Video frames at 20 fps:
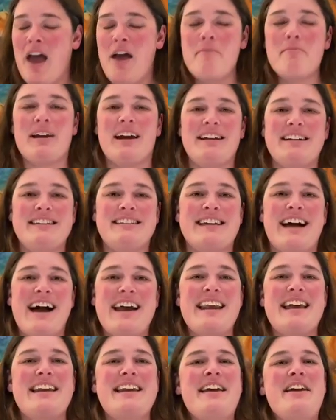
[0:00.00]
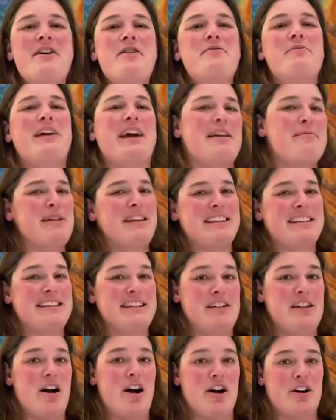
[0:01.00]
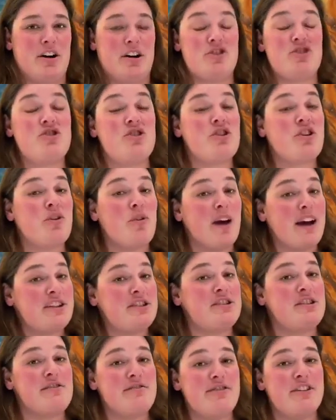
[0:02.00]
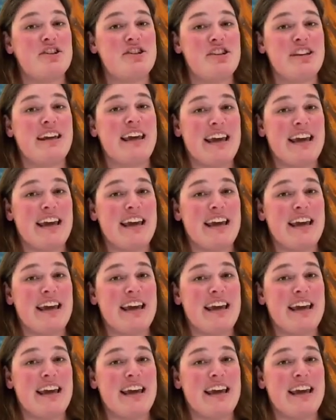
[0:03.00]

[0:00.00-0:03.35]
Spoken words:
but I decided we got to make this a little harder. So the question officially